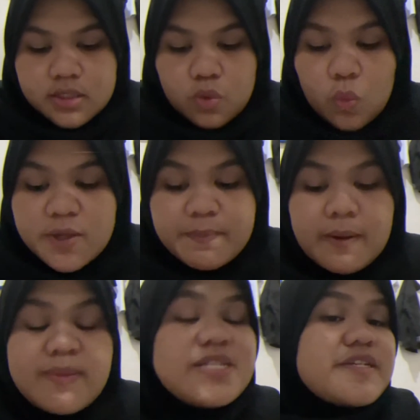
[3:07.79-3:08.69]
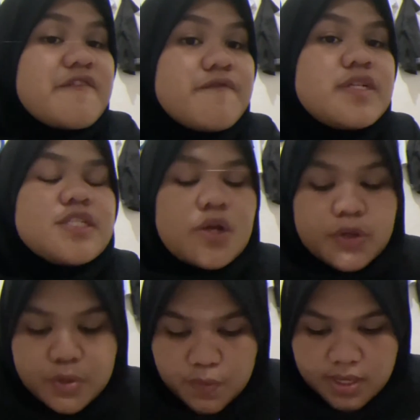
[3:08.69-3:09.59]
what public servants are
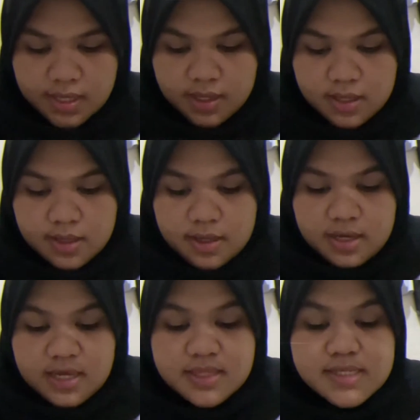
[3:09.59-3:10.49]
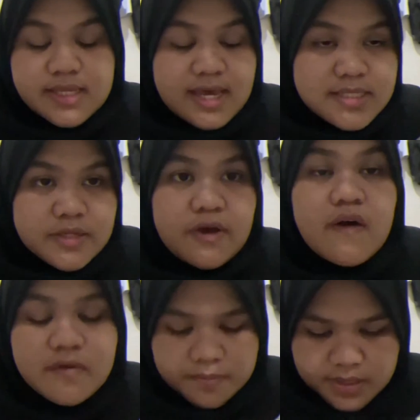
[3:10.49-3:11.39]
doing, in this case the
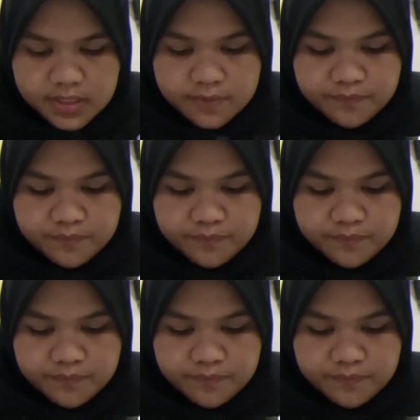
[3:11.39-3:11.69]
government,